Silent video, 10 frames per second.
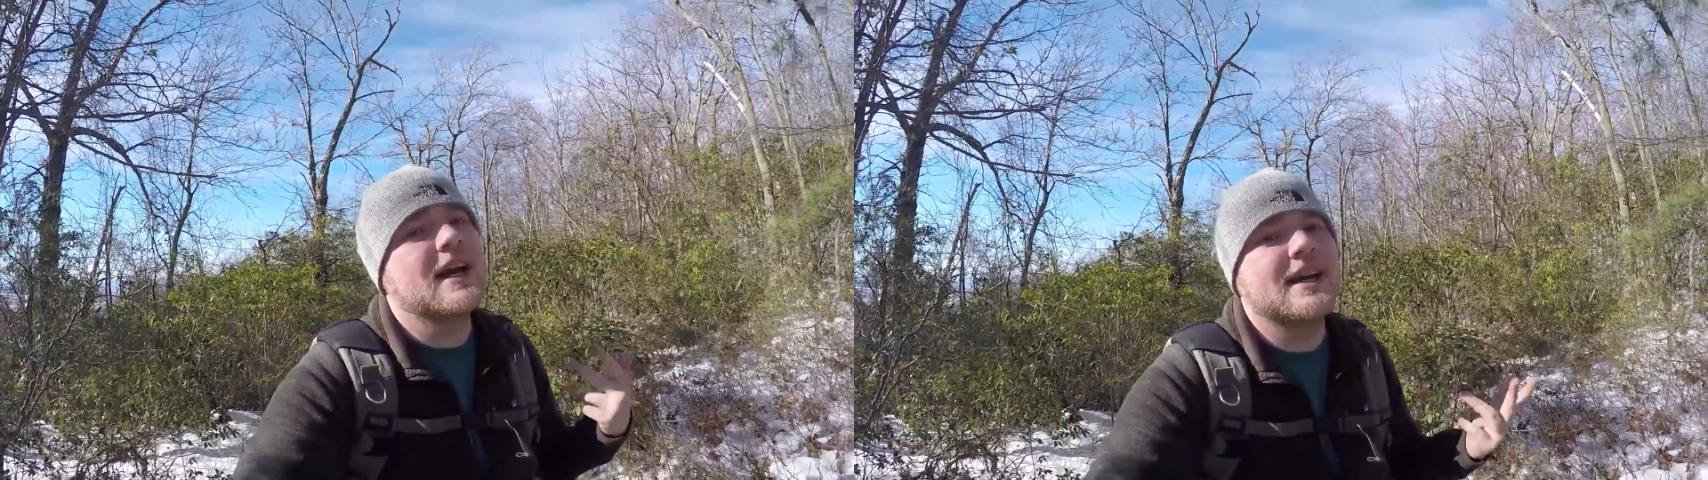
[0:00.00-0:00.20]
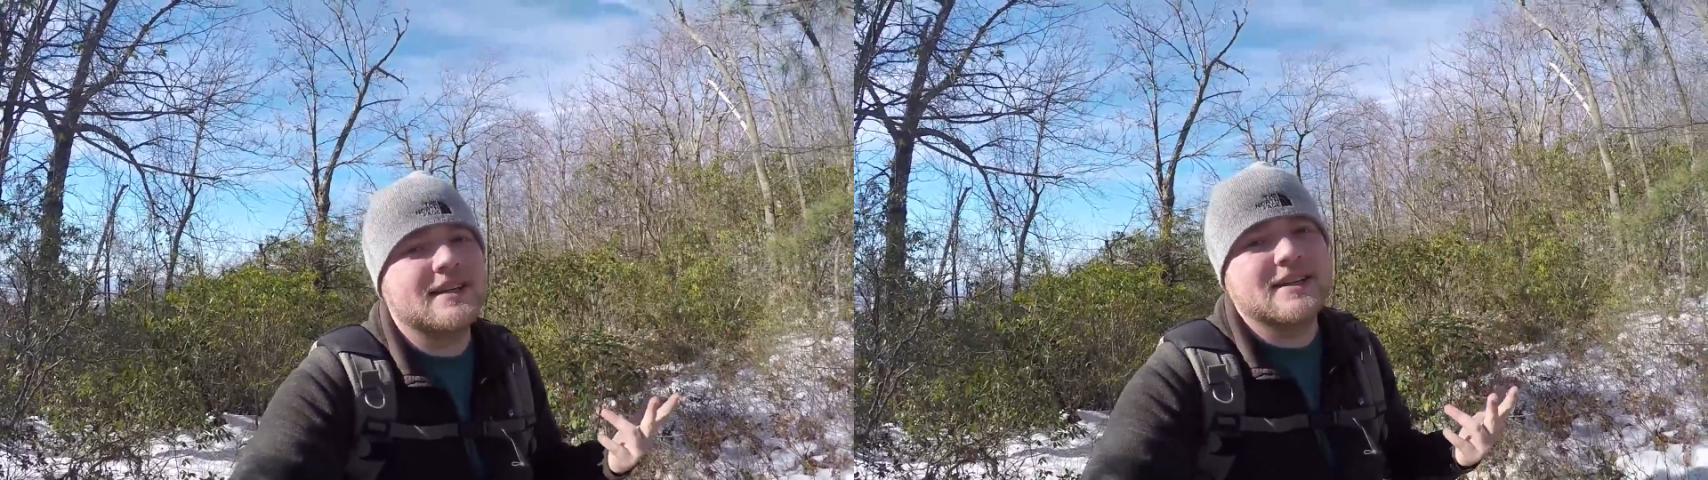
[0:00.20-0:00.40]

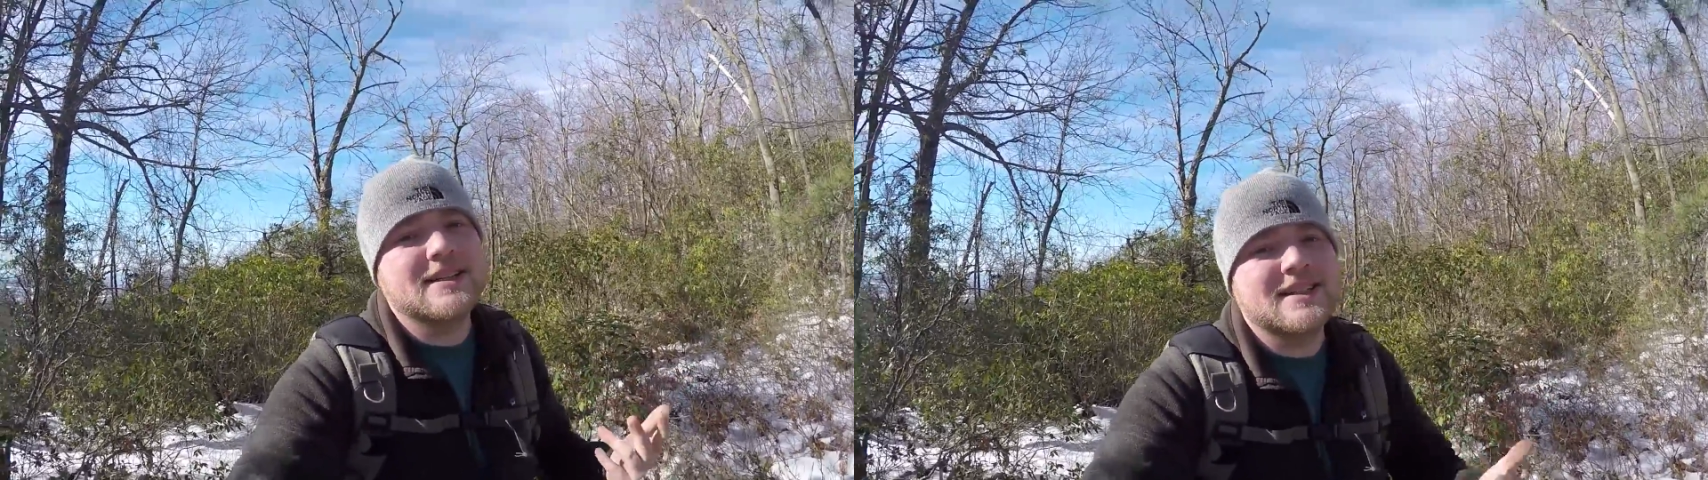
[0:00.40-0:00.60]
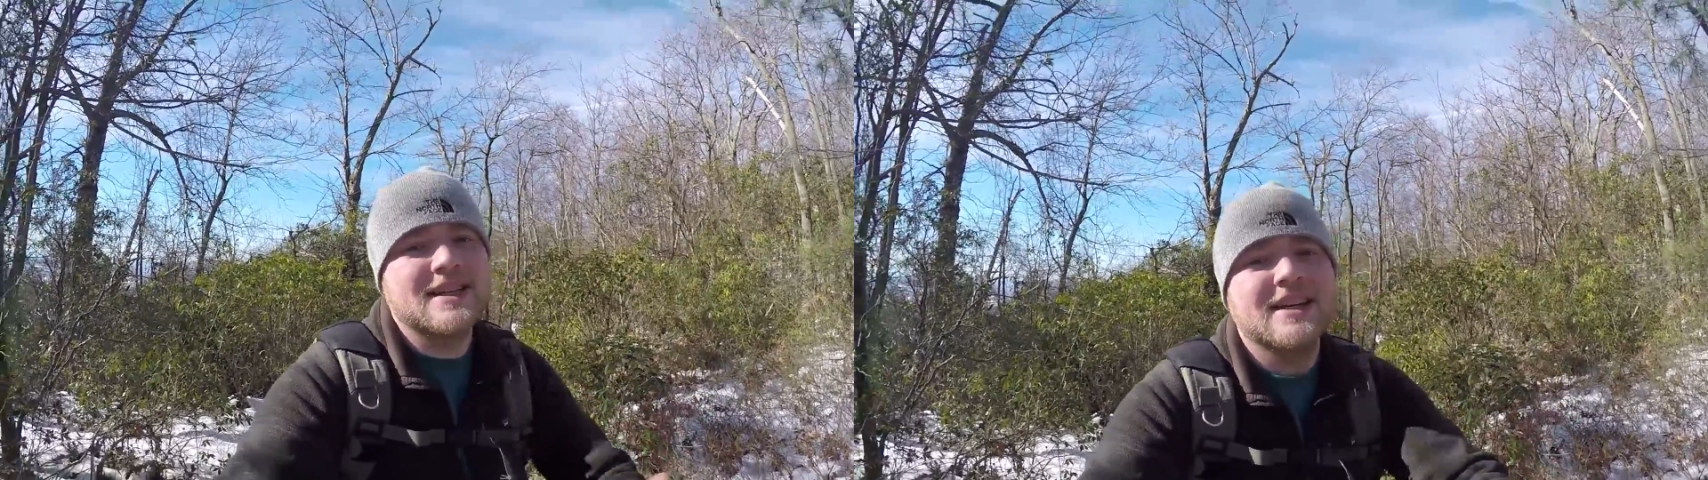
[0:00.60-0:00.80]
and
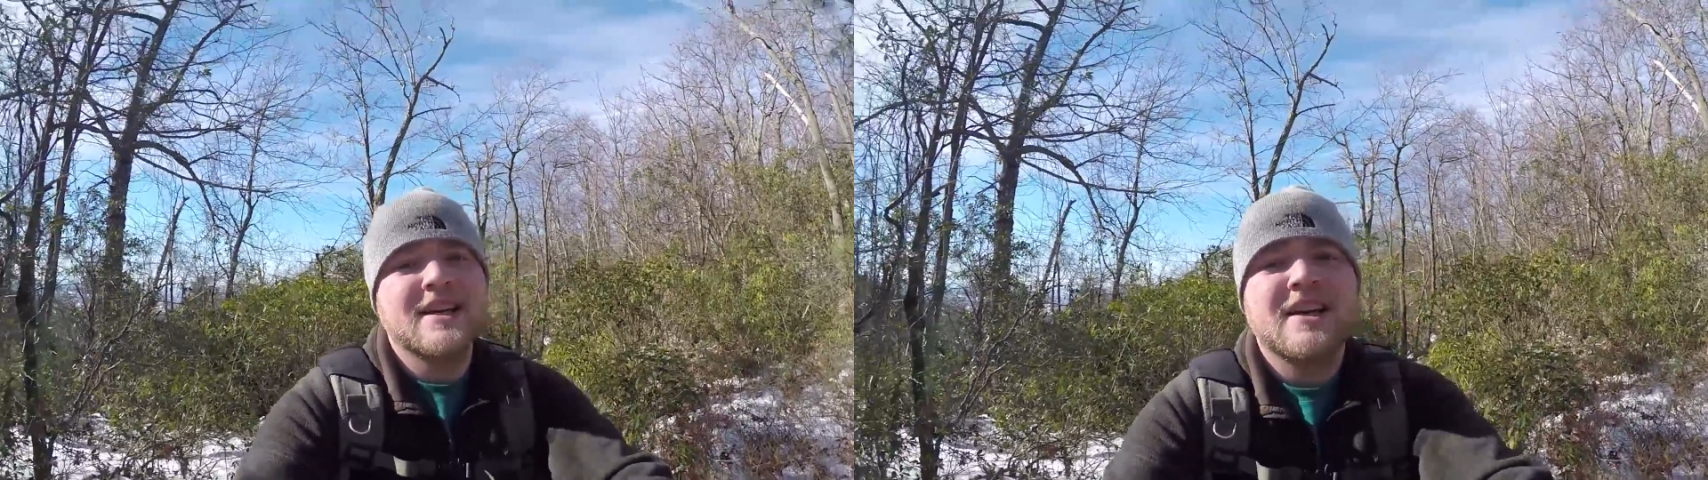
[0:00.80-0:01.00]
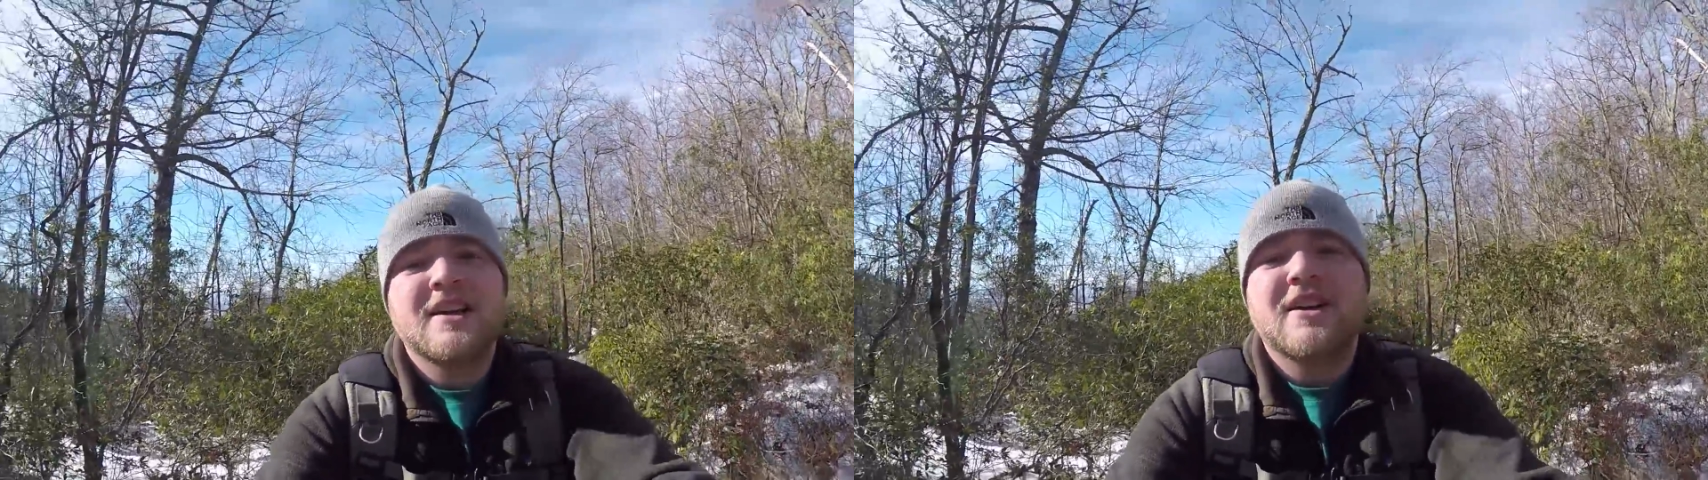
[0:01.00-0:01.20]
Tennessee
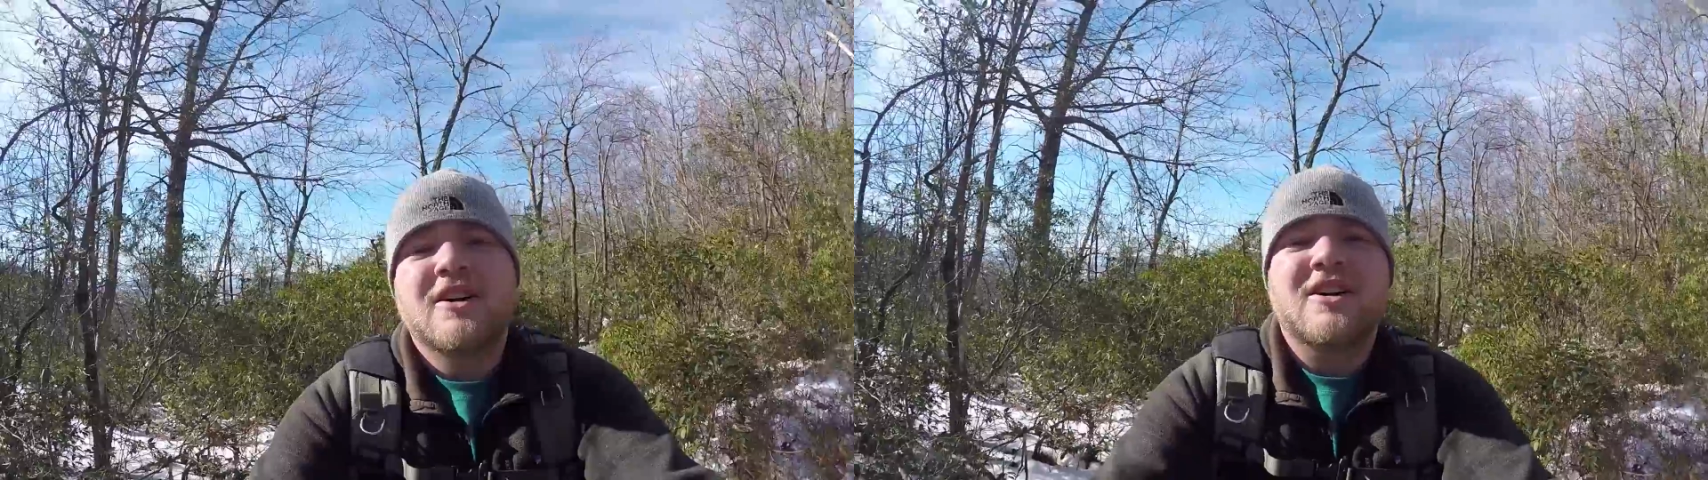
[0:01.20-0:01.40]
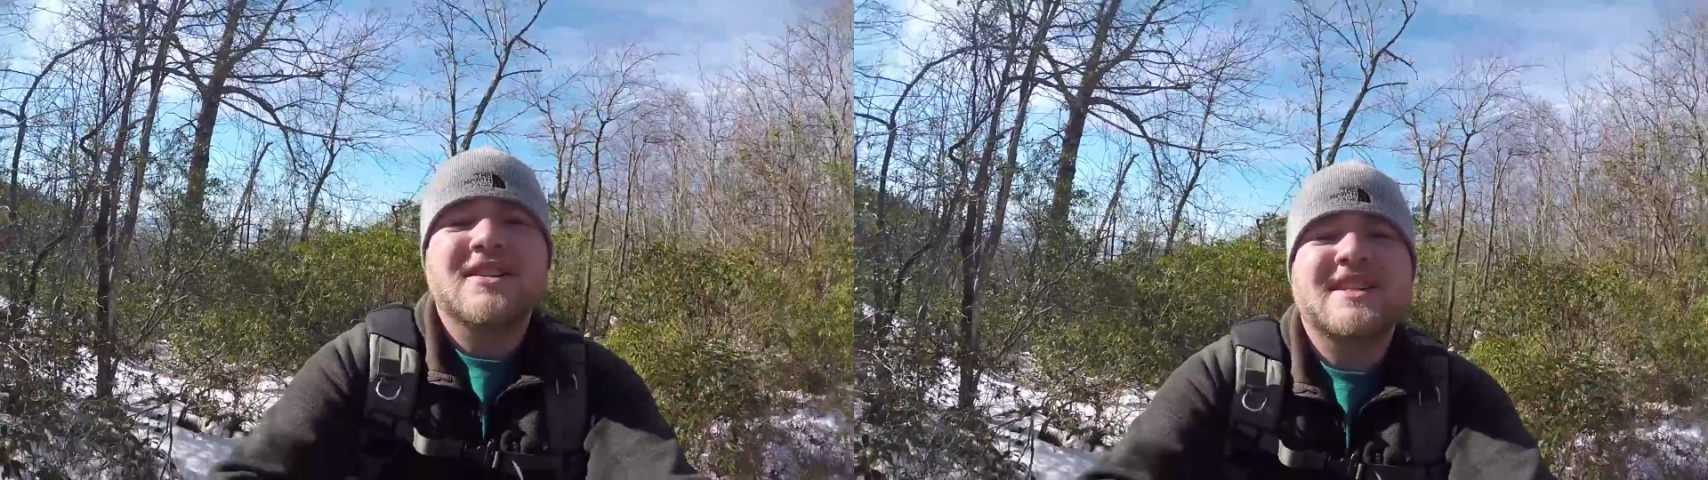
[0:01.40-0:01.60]
all at the